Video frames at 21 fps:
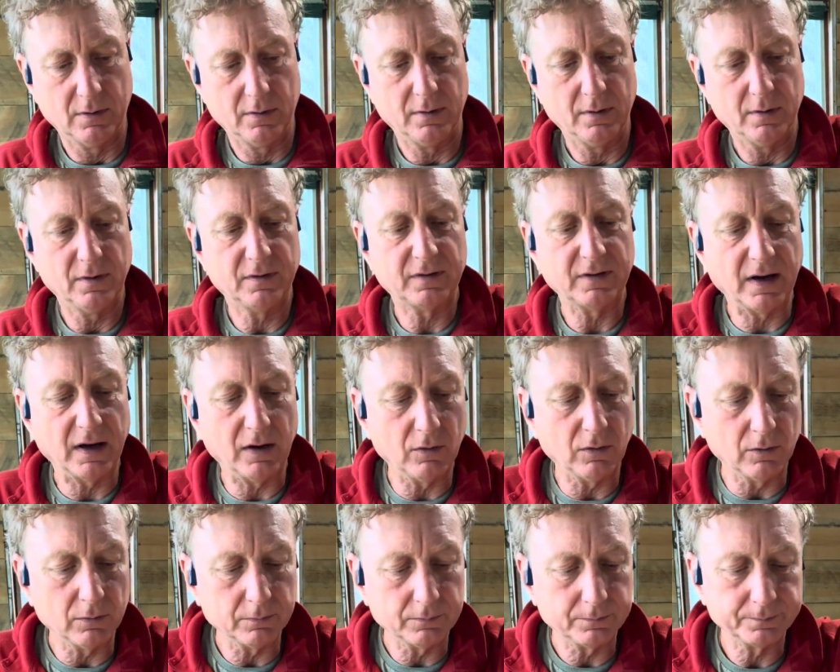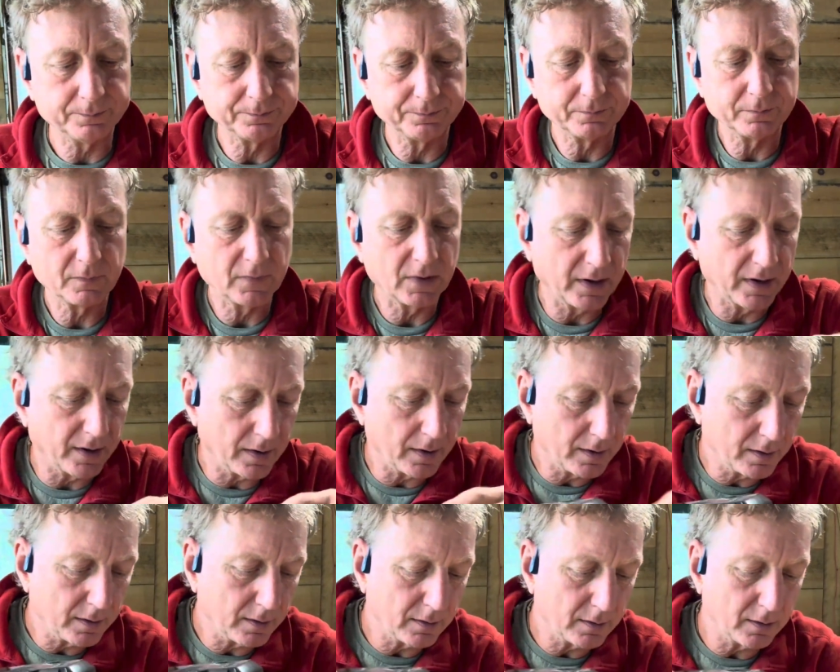this out,
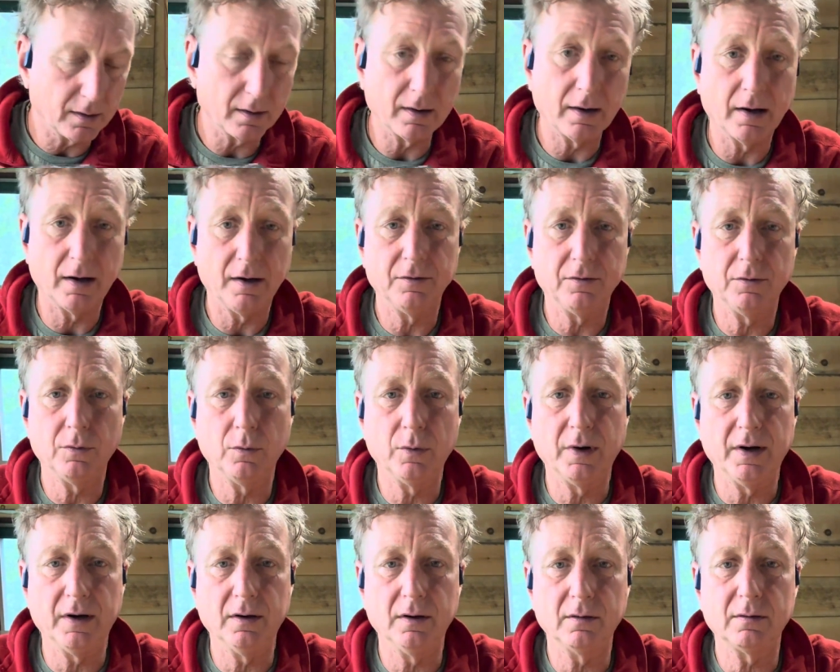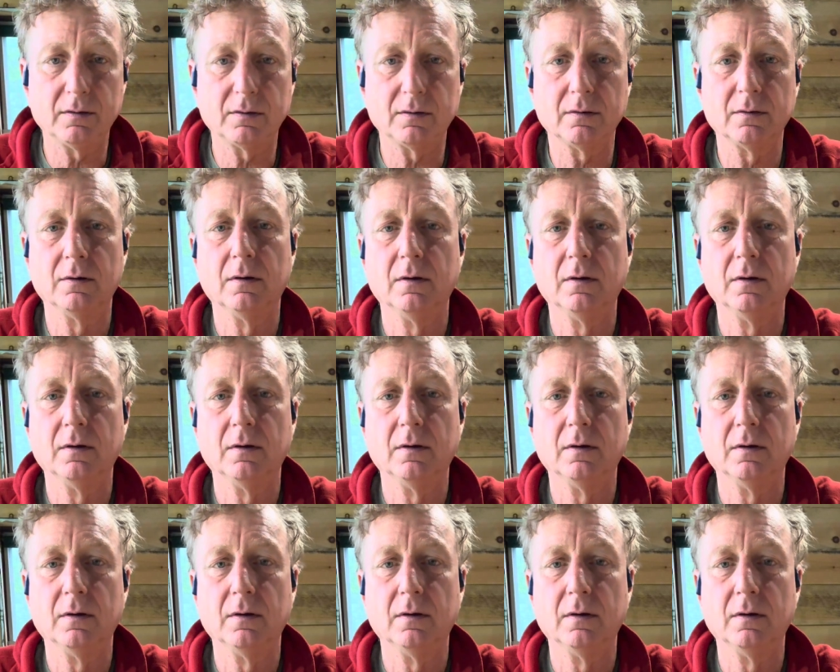and as you witnessed,